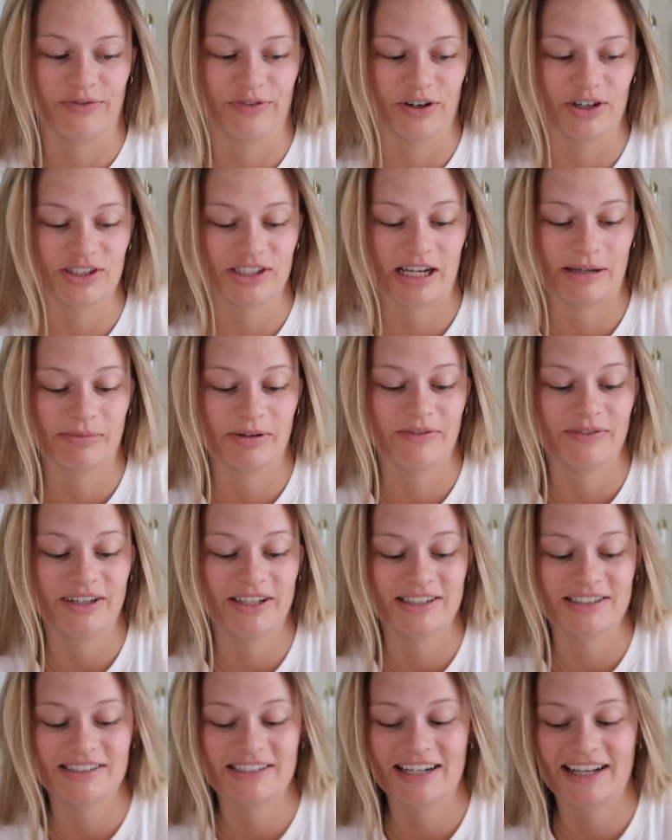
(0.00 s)
first time I've
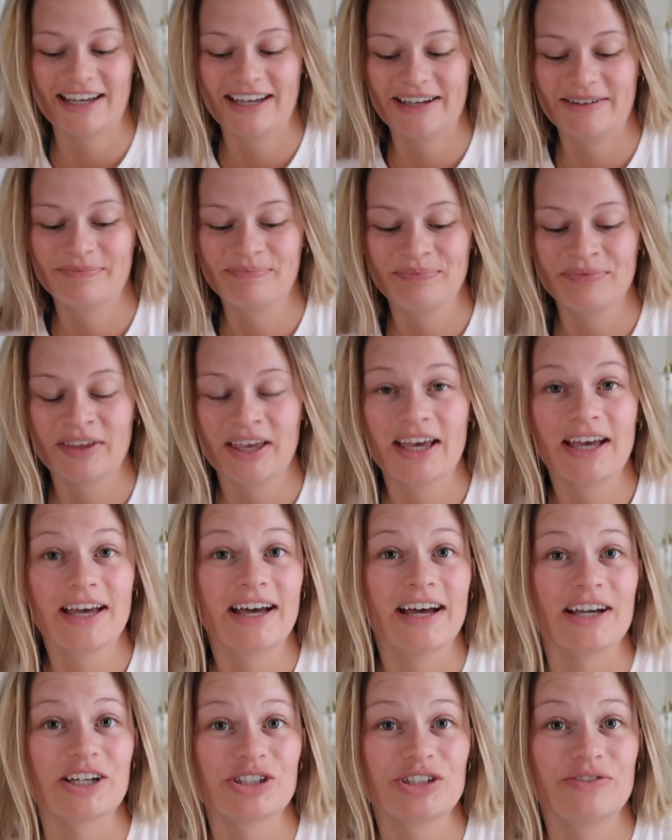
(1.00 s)
eaten today.
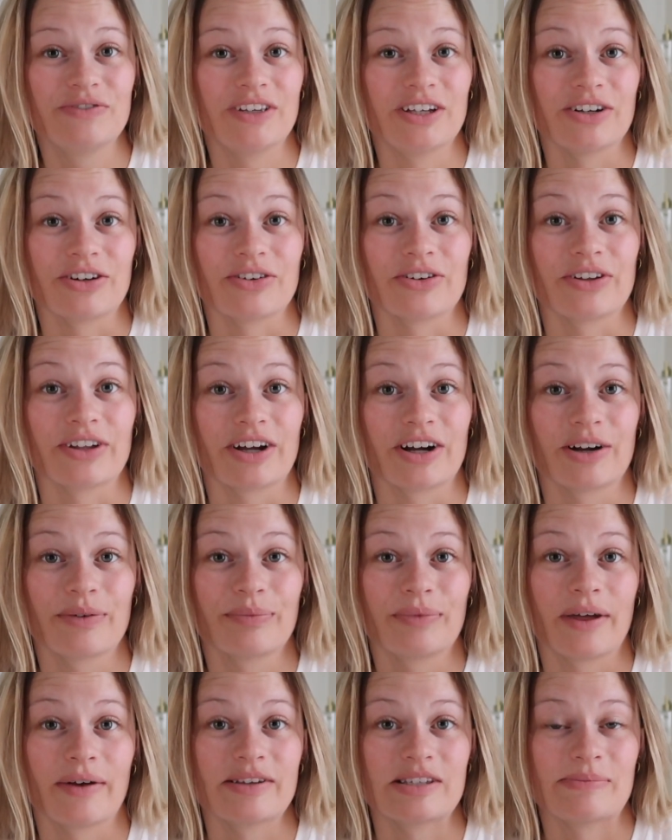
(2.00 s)
I should have eaten earlier.
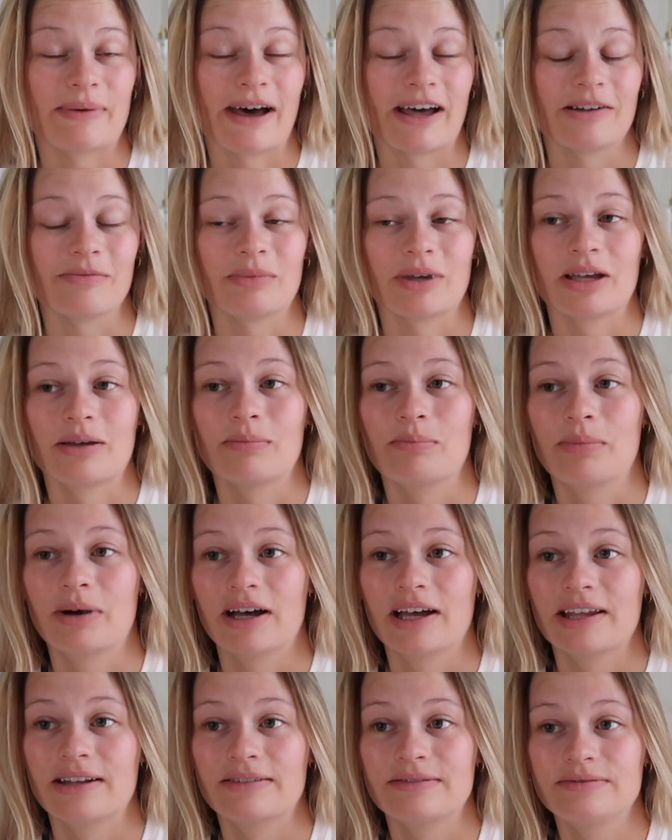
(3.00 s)
That was bad of me,
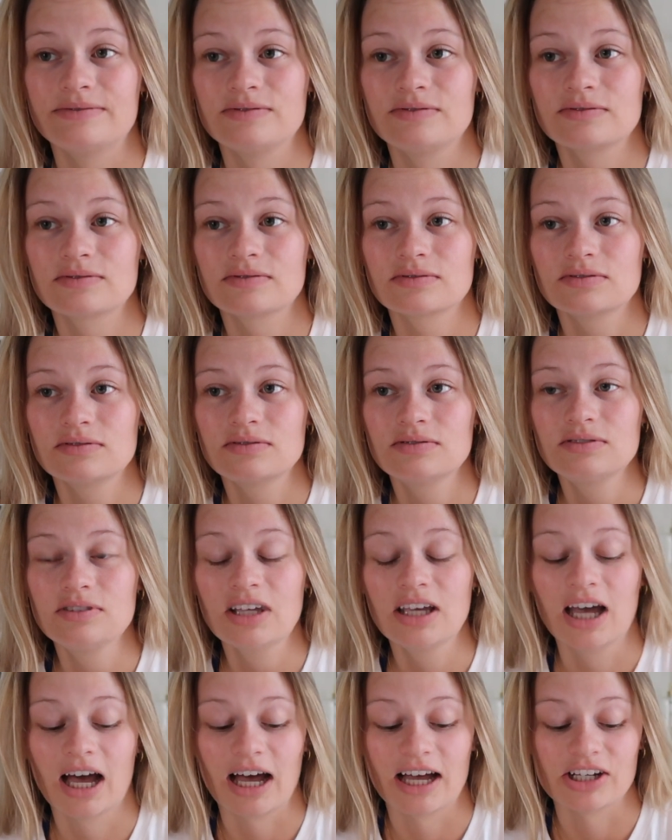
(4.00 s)
but
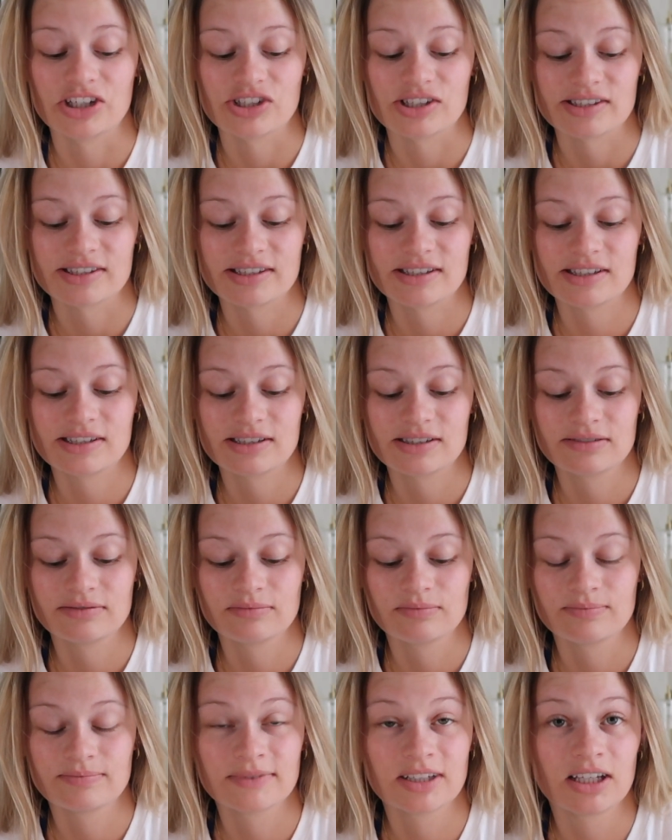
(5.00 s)
I just
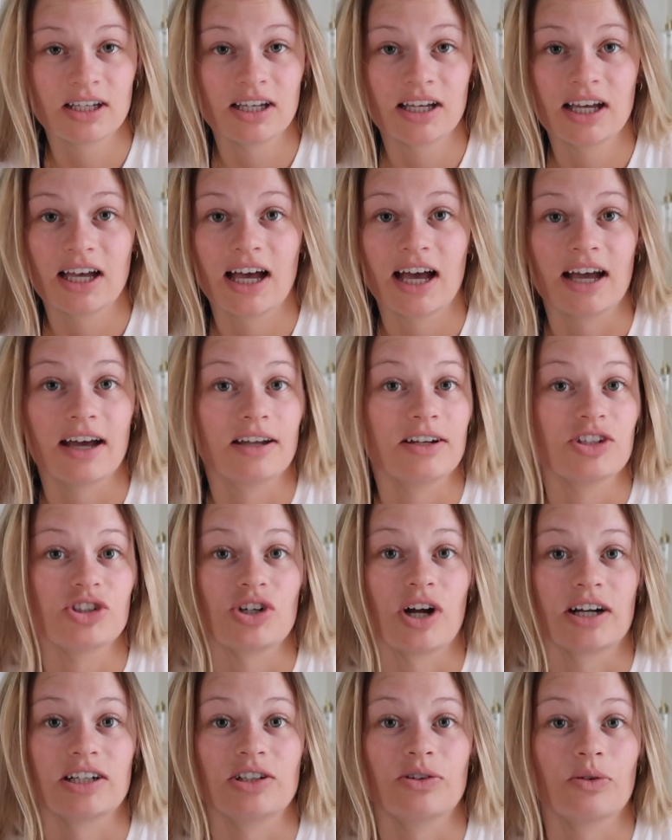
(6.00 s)
I uh, got
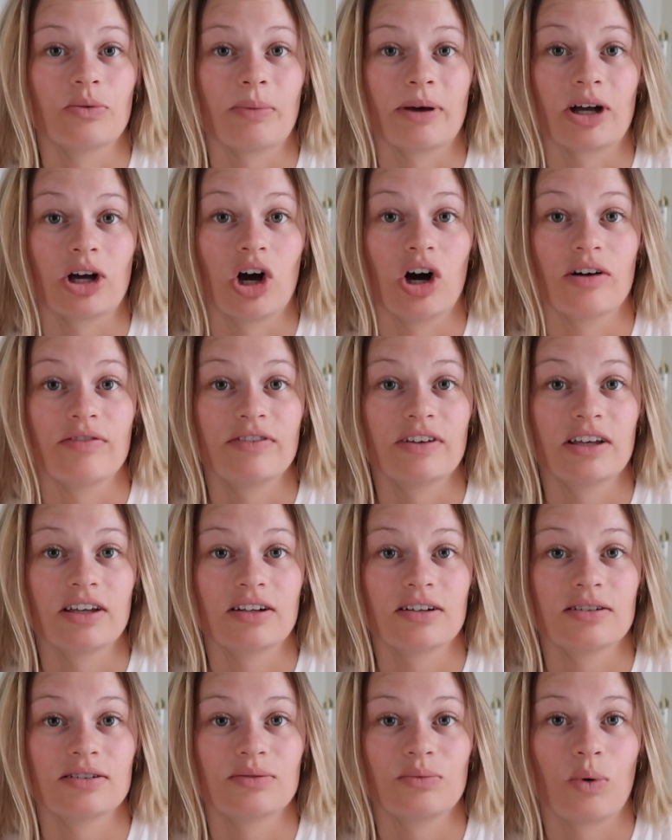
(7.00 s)
distracted with my coffee
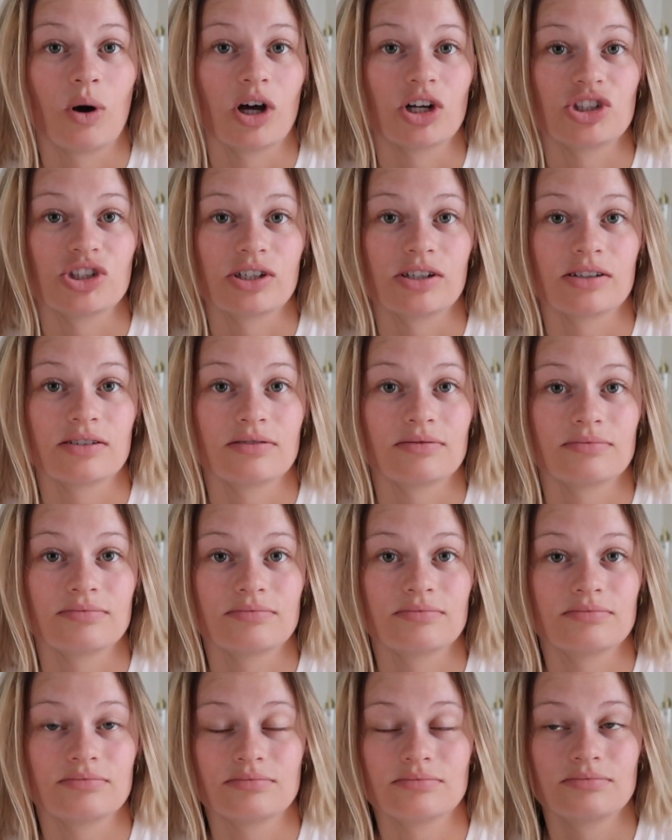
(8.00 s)
and watching
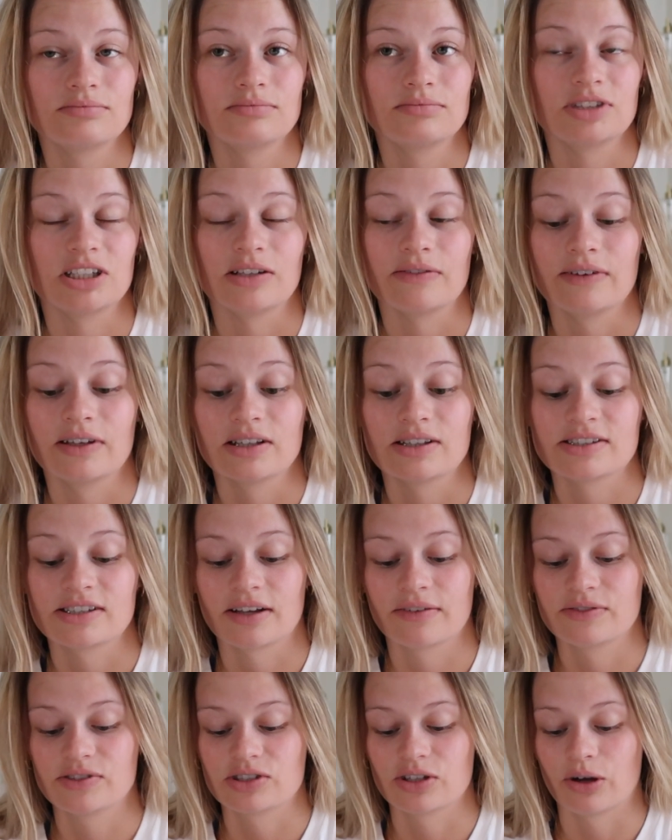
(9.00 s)
TV and
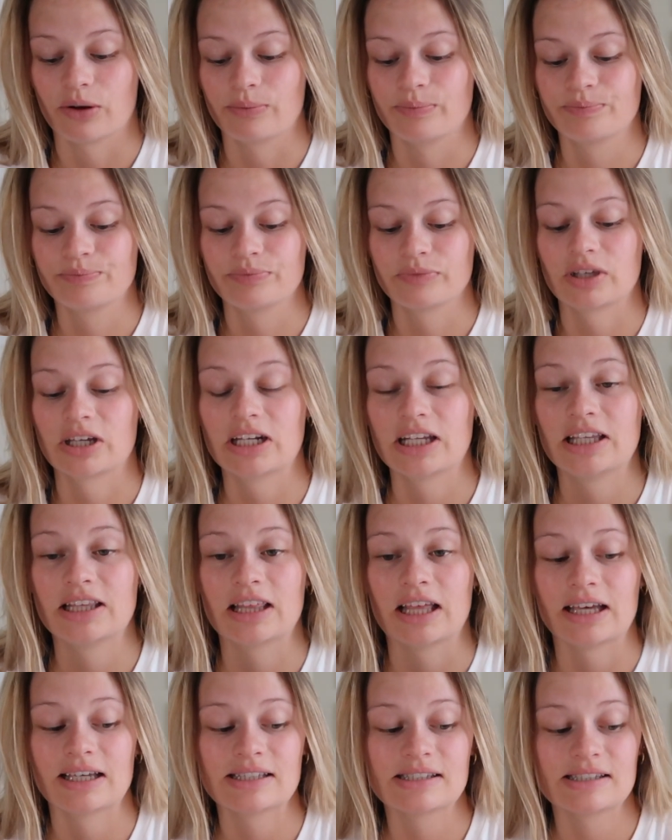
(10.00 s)
stuff. So gonna eat
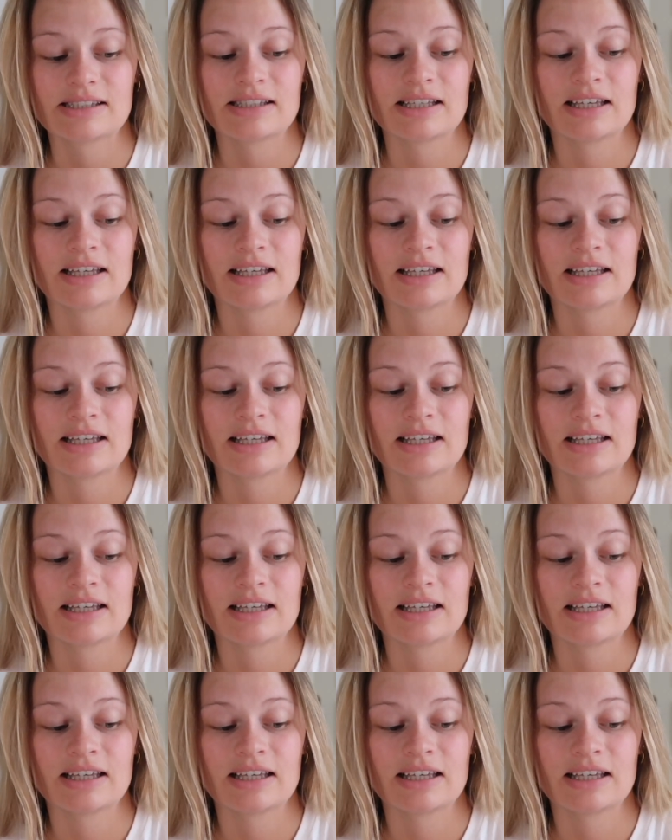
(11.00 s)
this